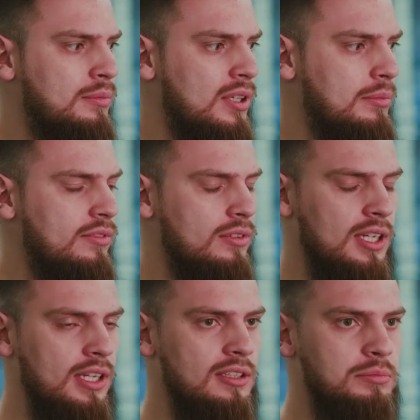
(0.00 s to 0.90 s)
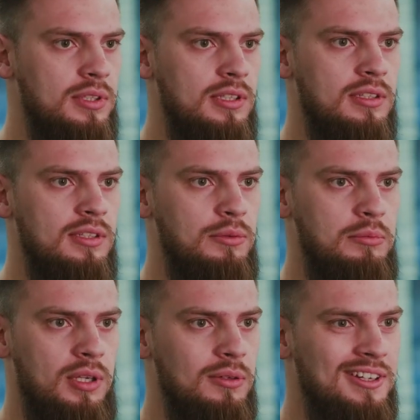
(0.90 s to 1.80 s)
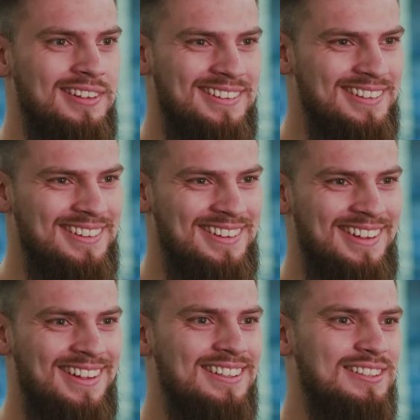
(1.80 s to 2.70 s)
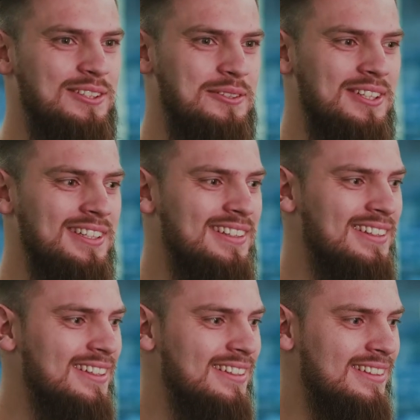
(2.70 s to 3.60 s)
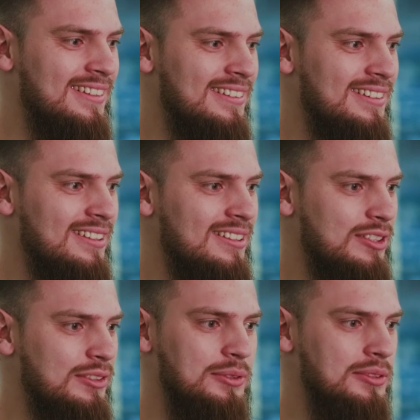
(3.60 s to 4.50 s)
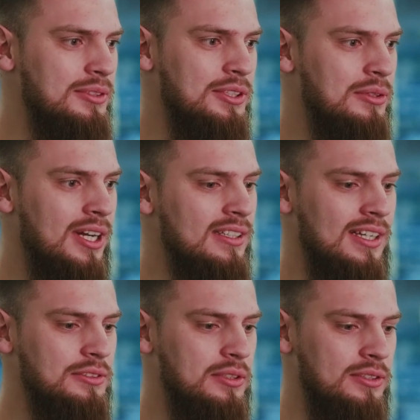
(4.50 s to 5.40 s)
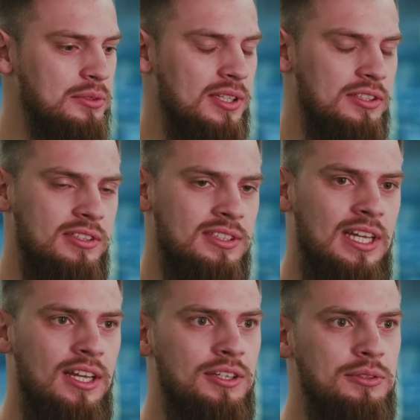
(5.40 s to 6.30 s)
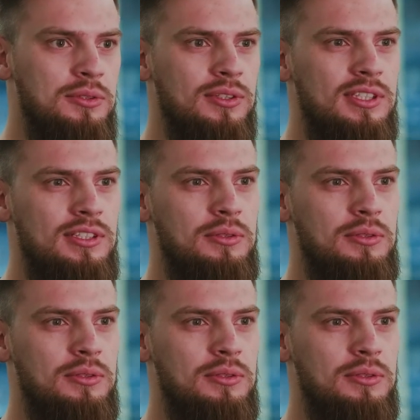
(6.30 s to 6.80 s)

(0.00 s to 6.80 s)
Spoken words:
prep for AI Sprint down below. So you need to answer those questions. You don't need to